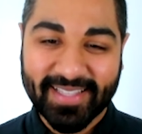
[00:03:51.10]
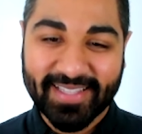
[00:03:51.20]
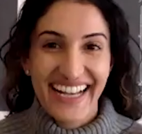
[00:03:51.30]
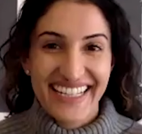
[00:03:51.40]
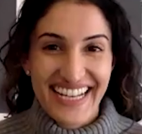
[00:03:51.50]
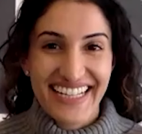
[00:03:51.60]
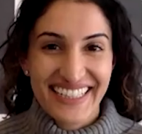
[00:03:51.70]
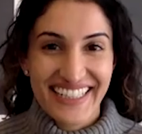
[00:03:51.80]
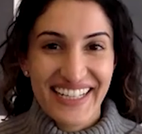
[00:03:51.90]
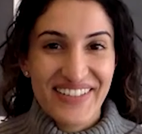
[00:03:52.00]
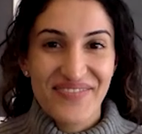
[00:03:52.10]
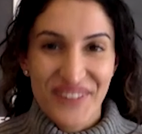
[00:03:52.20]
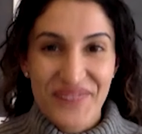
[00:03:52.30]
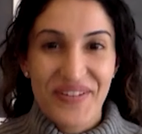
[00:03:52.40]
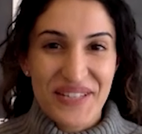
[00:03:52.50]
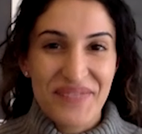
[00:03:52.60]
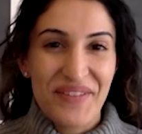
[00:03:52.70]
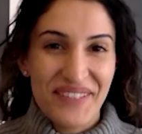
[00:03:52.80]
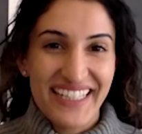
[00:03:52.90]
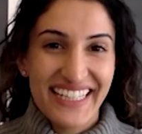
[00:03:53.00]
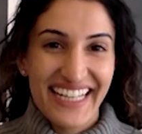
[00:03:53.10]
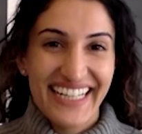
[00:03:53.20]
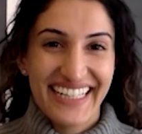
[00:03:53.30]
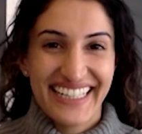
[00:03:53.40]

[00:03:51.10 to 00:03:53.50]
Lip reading: Yeah, exactly. Yeah, very much. Yeah.